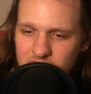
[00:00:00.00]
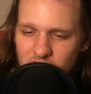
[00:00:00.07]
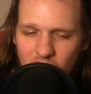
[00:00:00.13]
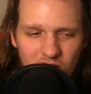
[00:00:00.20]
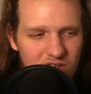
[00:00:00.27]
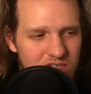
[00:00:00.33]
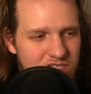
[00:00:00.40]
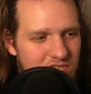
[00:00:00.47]

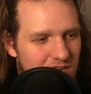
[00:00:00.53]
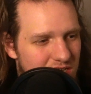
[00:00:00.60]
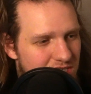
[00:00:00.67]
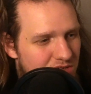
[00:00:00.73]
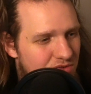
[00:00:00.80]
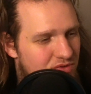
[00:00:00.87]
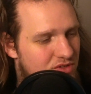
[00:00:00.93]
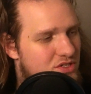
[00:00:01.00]
all it
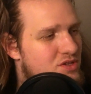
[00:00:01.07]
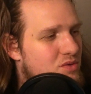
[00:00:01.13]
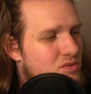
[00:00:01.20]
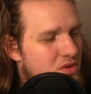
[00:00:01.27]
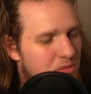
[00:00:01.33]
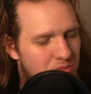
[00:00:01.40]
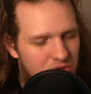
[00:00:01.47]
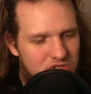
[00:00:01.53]
takes is for
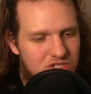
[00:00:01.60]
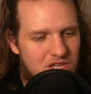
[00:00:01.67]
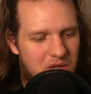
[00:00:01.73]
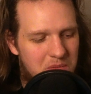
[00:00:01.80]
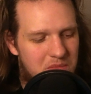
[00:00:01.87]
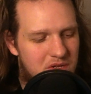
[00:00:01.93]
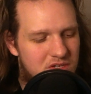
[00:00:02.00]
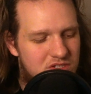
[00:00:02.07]
someone to push
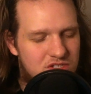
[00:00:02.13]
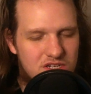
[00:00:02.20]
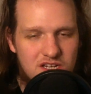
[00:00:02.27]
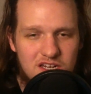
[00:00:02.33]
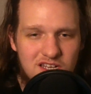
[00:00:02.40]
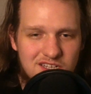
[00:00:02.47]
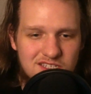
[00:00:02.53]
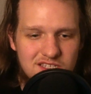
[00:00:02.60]
that bitch,
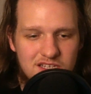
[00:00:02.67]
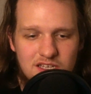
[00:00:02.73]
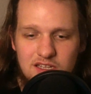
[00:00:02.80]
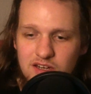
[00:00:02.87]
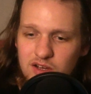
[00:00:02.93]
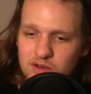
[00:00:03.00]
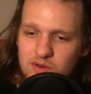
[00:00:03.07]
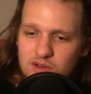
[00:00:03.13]
and next thing you
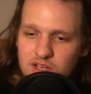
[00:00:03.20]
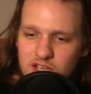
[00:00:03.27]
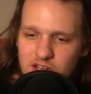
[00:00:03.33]
know,